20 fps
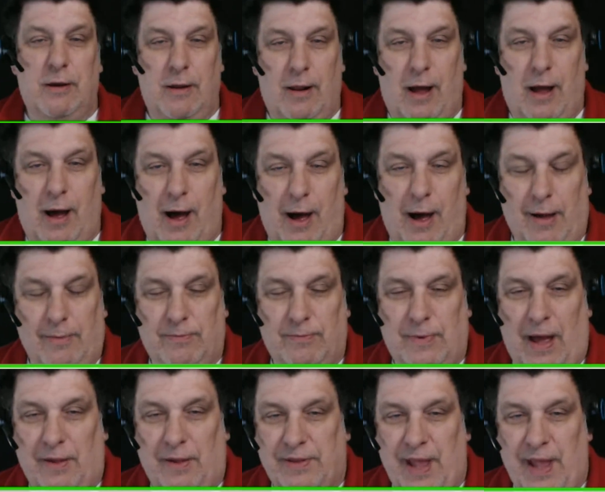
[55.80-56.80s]

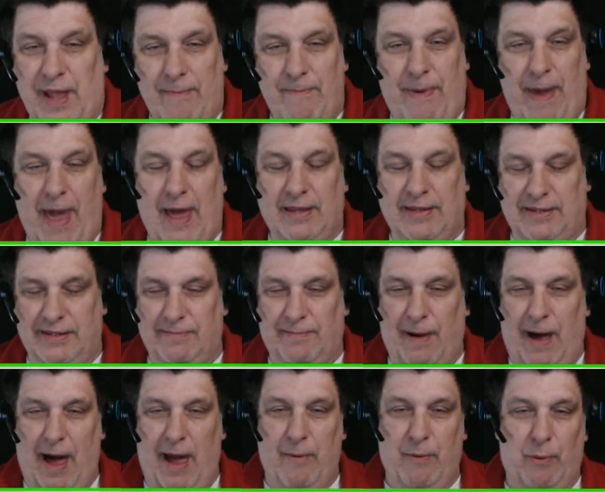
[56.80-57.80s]
How time passes
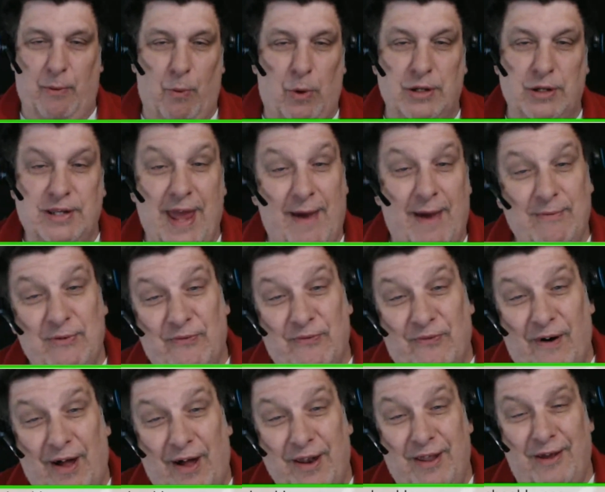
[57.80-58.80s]
by when one's having
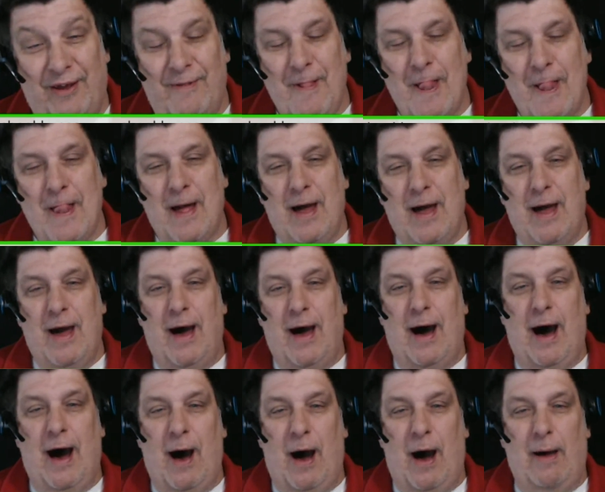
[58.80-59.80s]
fun.
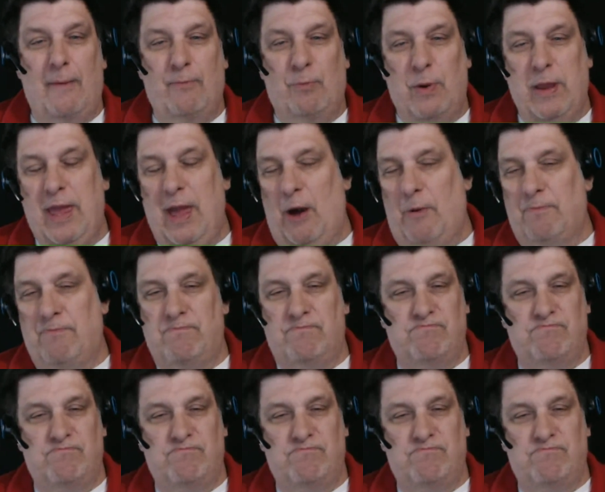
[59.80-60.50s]
We help